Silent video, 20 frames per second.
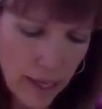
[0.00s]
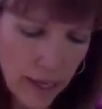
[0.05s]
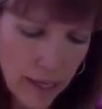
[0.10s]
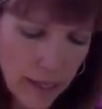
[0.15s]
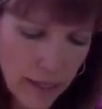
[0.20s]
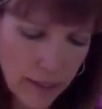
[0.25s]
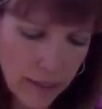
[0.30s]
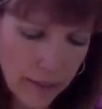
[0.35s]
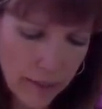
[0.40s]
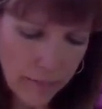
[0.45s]

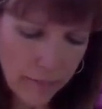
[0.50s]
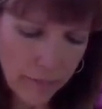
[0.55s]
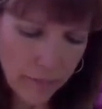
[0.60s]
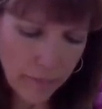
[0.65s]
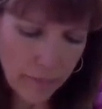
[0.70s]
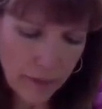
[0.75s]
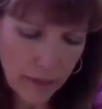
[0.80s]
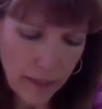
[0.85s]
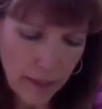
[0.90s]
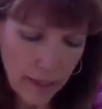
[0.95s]

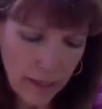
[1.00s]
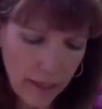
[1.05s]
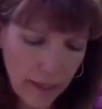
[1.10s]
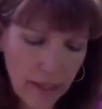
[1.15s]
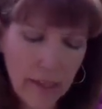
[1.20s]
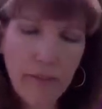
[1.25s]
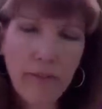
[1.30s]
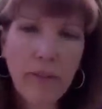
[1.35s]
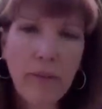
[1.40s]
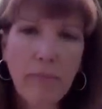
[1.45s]
Um,
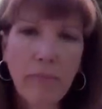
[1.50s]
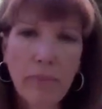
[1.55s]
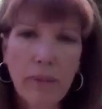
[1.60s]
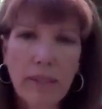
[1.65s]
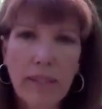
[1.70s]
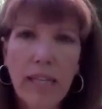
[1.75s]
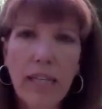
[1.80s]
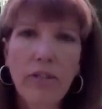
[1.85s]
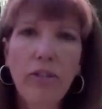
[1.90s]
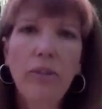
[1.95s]
Even
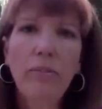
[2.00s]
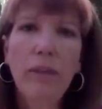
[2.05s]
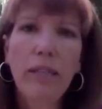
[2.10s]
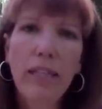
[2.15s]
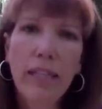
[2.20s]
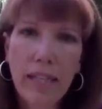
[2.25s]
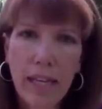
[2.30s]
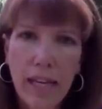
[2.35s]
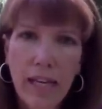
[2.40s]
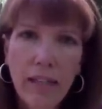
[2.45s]
schedule them on
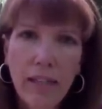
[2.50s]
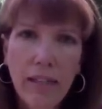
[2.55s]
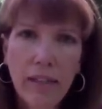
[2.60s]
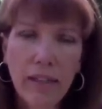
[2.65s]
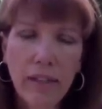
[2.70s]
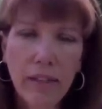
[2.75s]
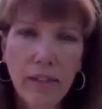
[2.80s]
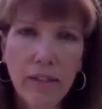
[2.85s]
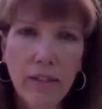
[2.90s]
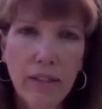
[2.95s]
the
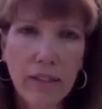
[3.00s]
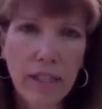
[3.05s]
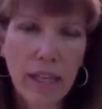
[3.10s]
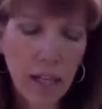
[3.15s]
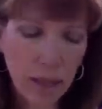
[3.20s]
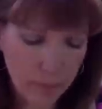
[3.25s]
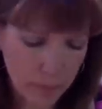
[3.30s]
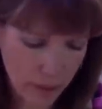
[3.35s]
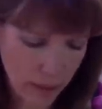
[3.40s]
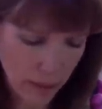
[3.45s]
calendars to
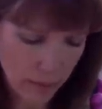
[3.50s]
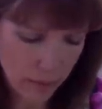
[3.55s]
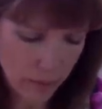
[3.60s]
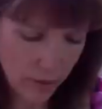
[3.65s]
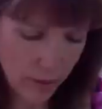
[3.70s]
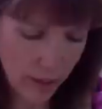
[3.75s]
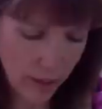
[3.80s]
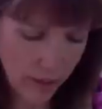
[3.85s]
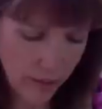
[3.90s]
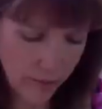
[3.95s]
help you keep
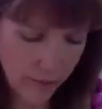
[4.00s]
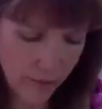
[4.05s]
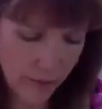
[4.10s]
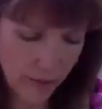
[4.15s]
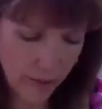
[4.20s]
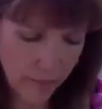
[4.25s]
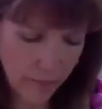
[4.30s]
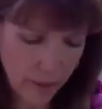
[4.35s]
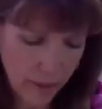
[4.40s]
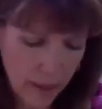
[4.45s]
track of
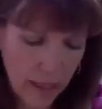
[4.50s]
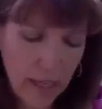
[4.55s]
them.